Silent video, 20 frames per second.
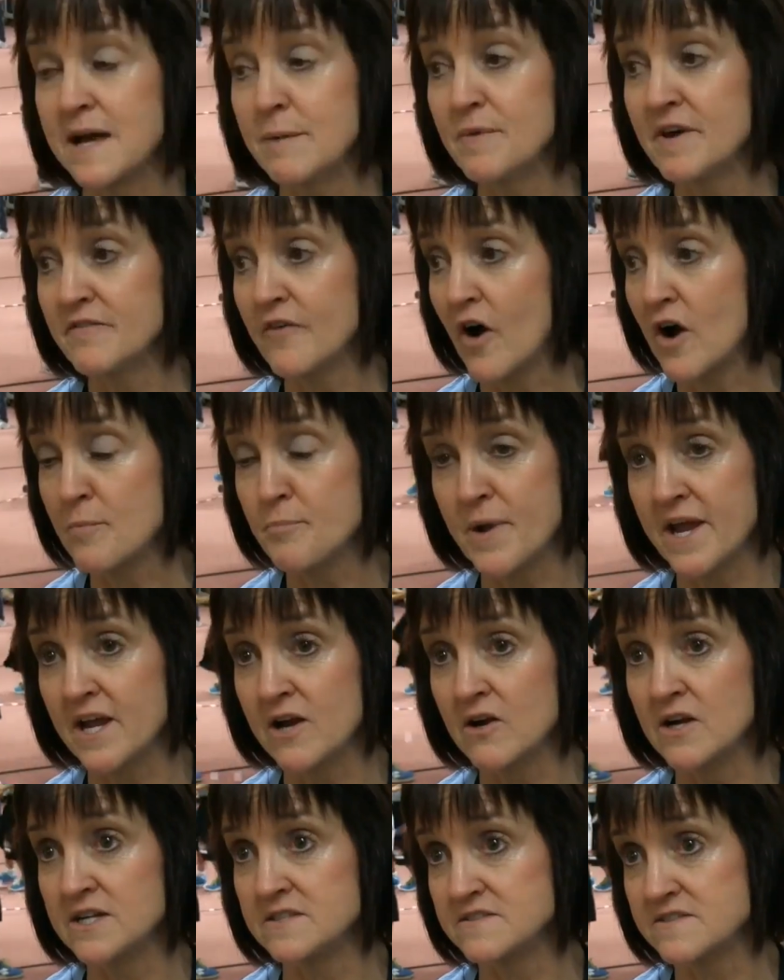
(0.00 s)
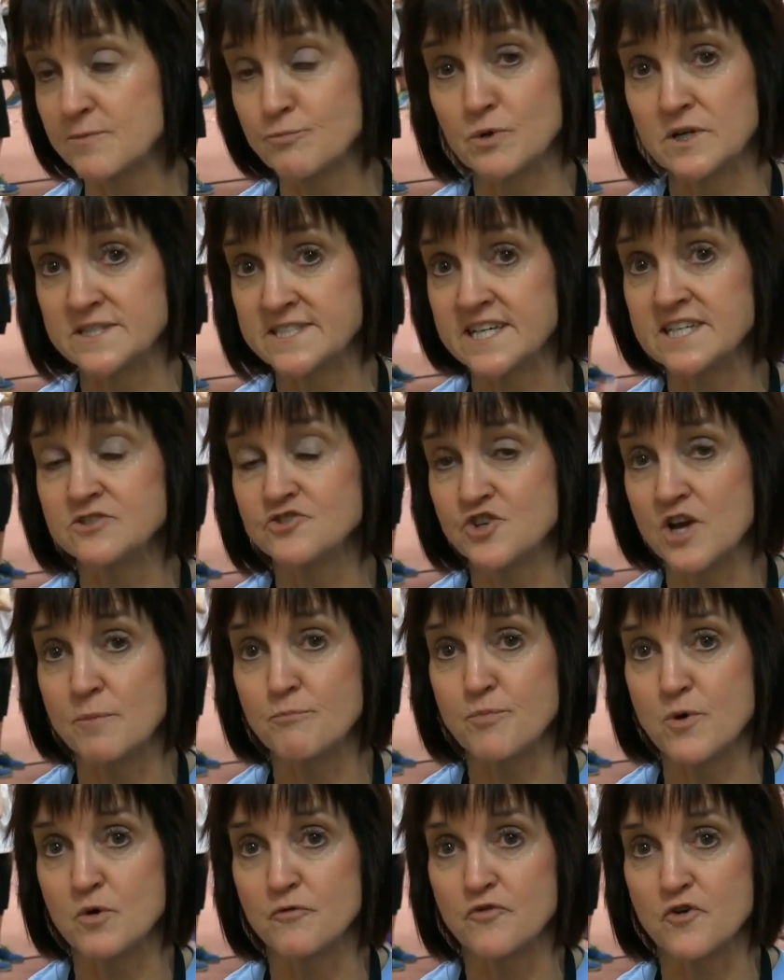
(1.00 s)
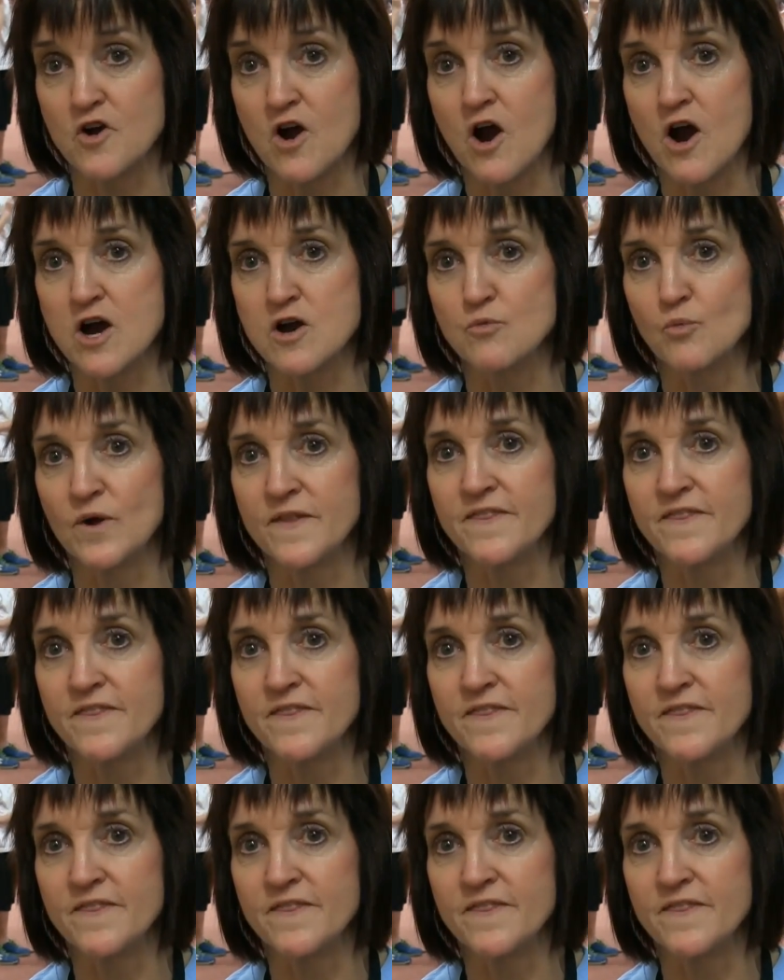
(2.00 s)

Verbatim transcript: Some of our parents did jump rope for heart